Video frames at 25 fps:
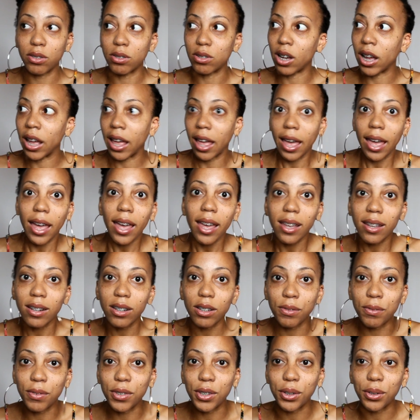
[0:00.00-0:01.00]
ahead
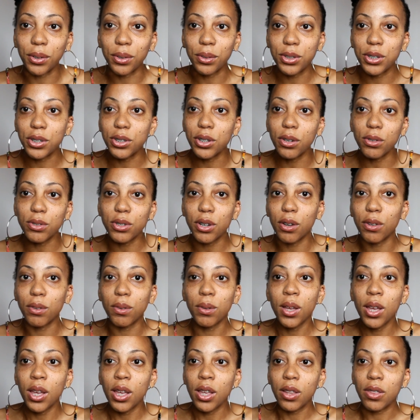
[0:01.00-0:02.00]
of you you don't
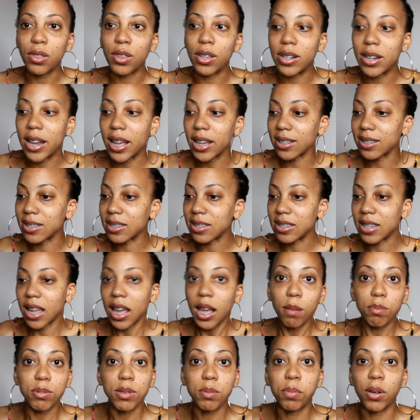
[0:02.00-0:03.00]
know the next
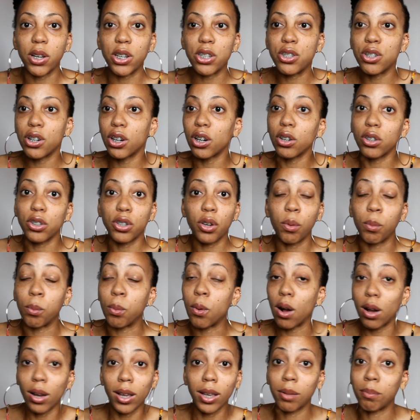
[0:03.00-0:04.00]
steps but you're you're
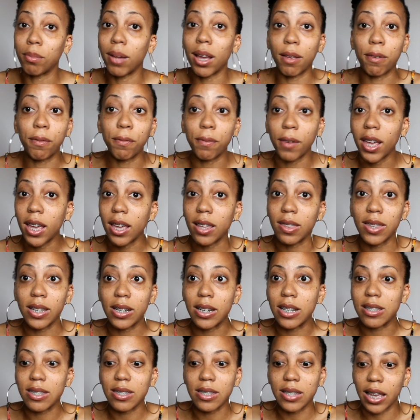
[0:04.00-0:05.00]
walking by faith
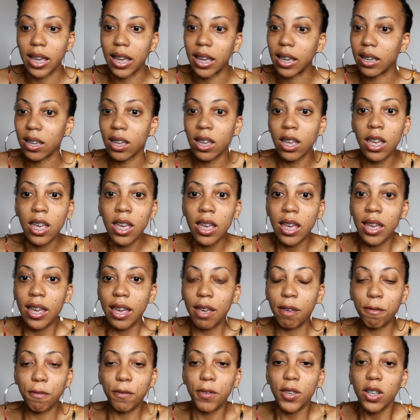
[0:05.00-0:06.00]
and it's like
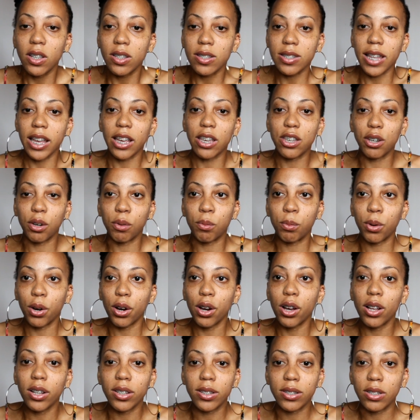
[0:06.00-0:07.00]
it feels like your
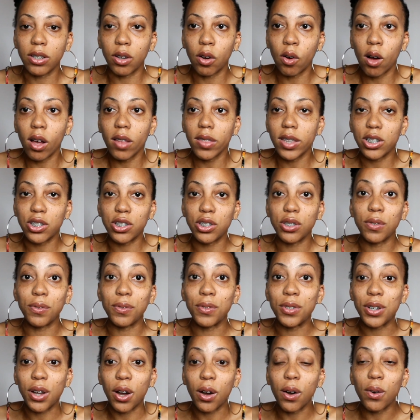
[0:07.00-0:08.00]
world all that
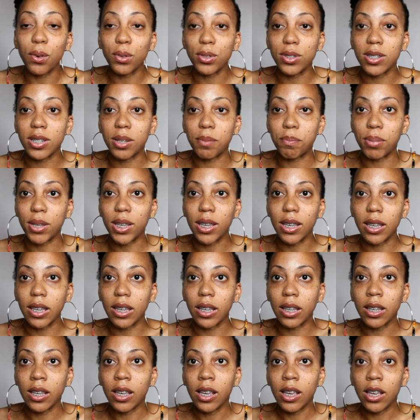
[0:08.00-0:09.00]
you've known to
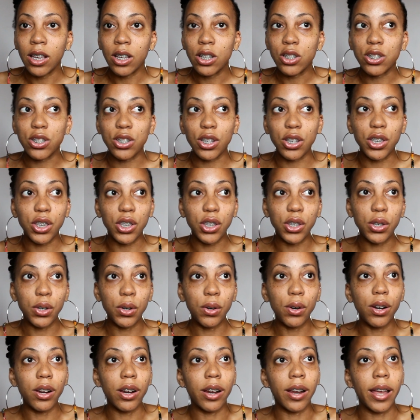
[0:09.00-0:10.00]
be
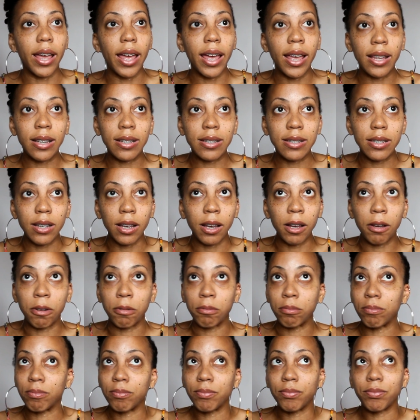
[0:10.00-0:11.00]
secure and
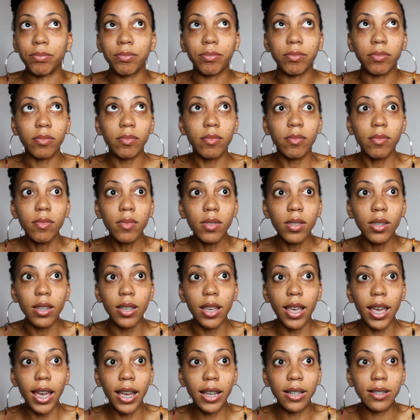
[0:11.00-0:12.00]
um
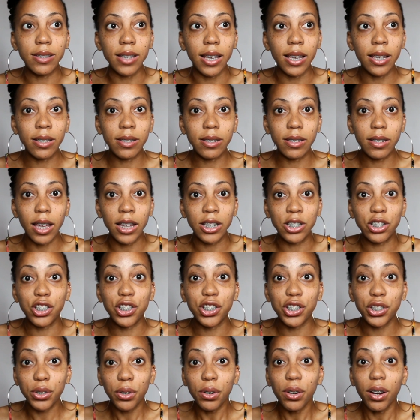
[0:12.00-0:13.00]
and and and
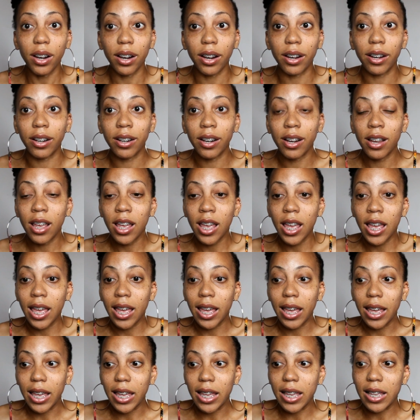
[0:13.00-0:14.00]
sure
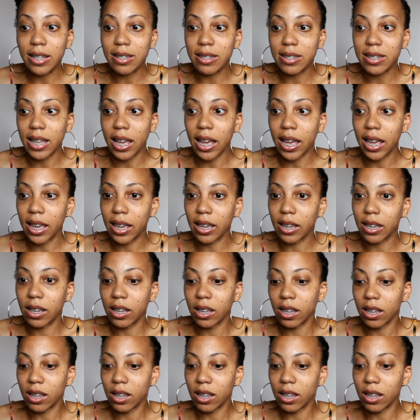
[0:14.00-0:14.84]
is like